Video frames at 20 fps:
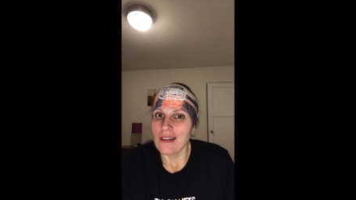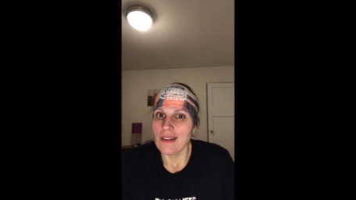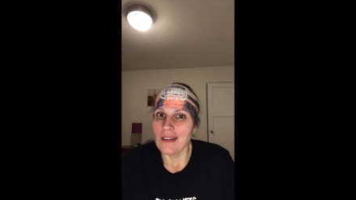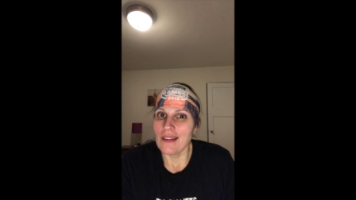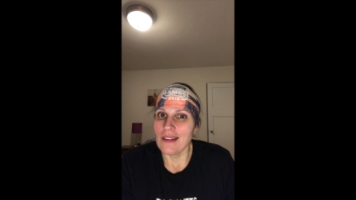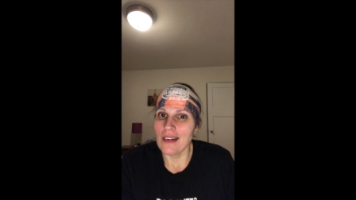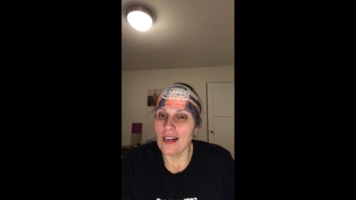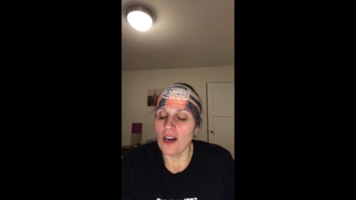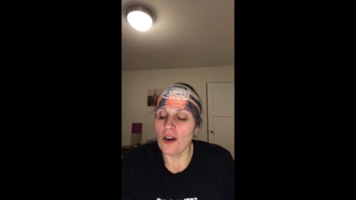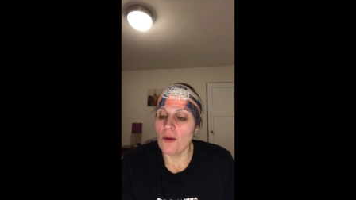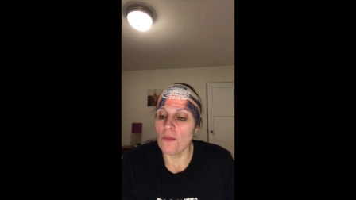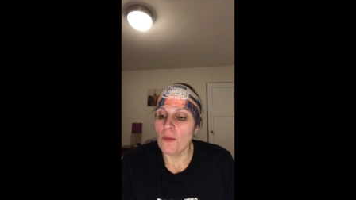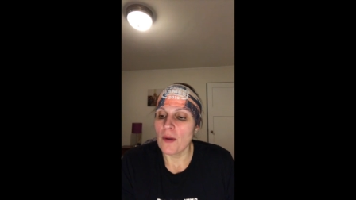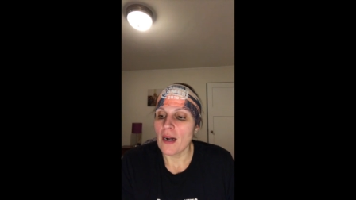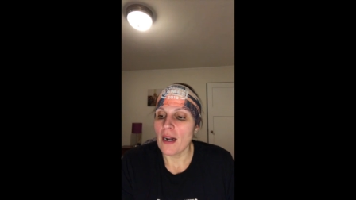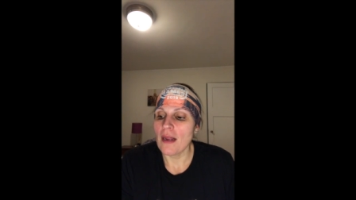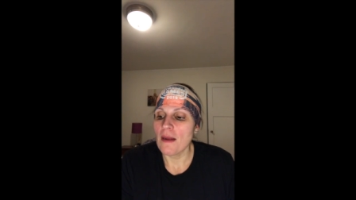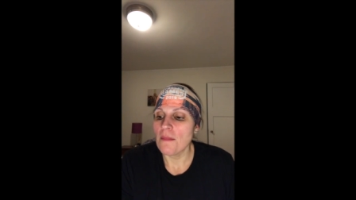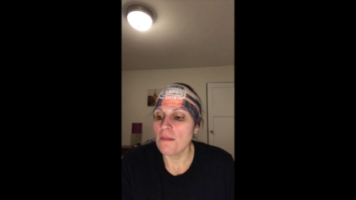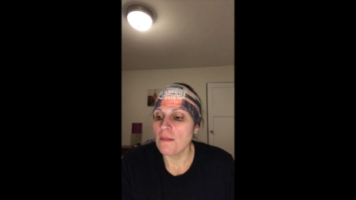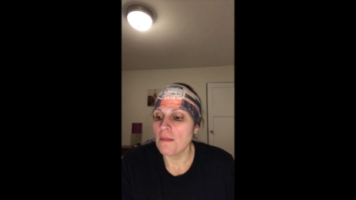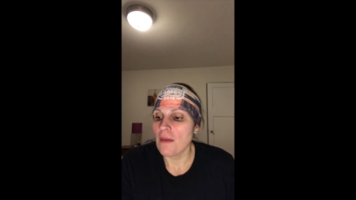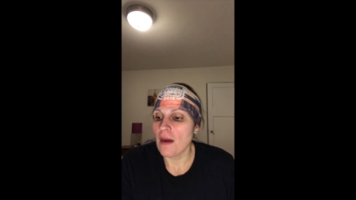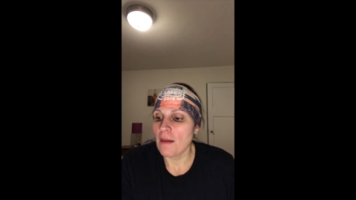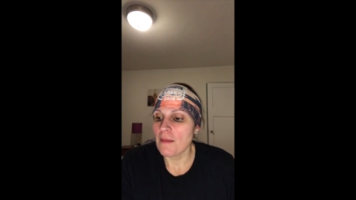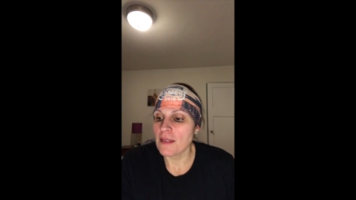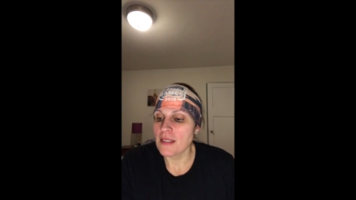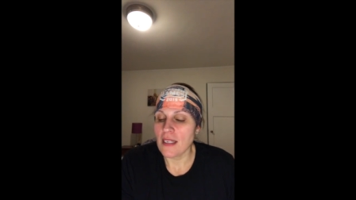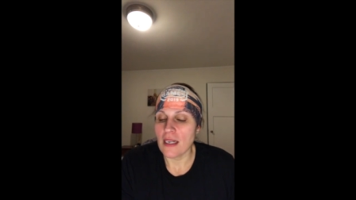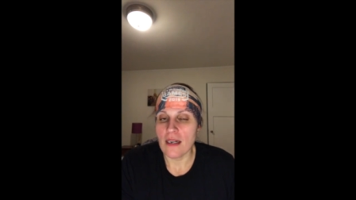you know but i am
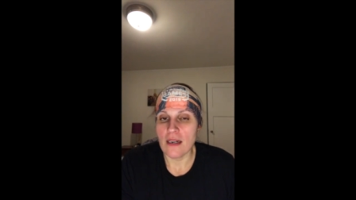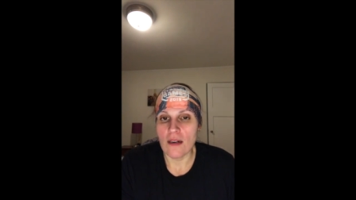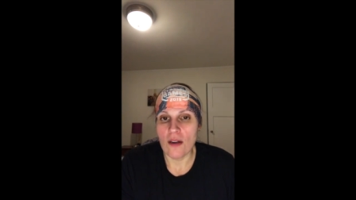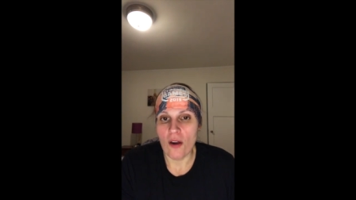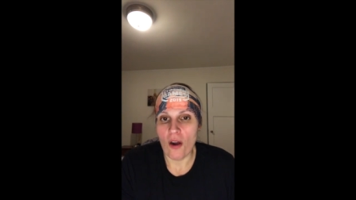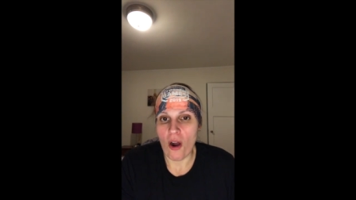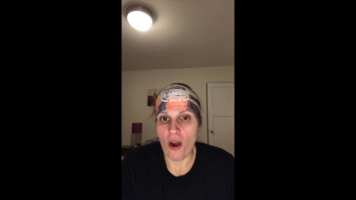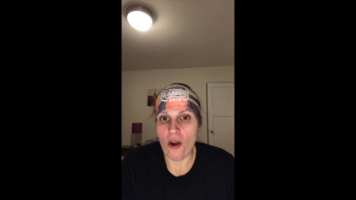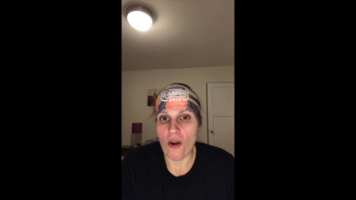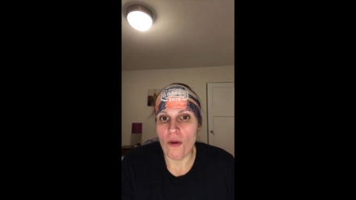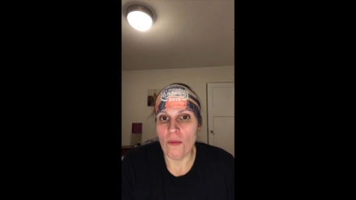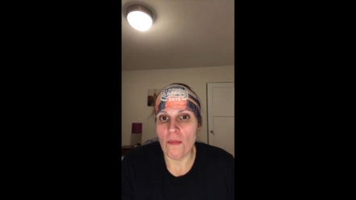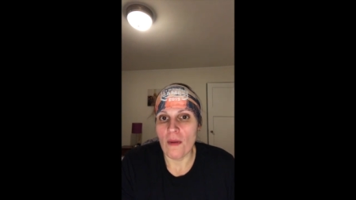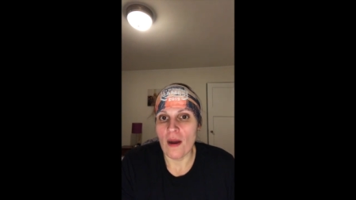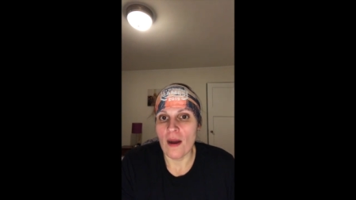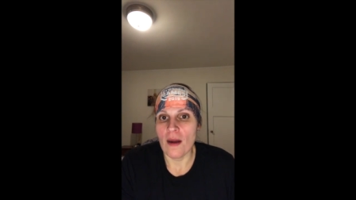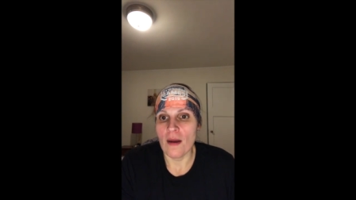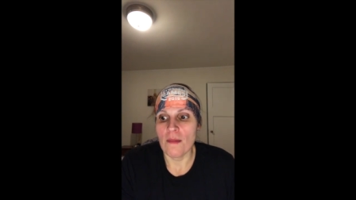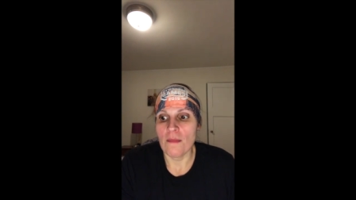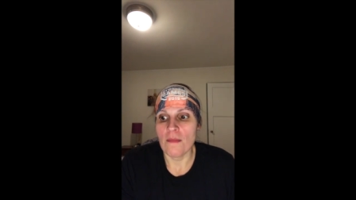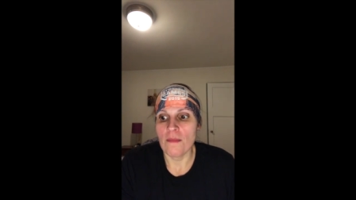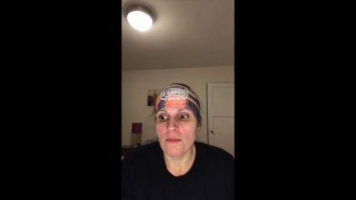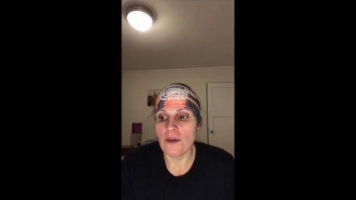i'm excited to go home um,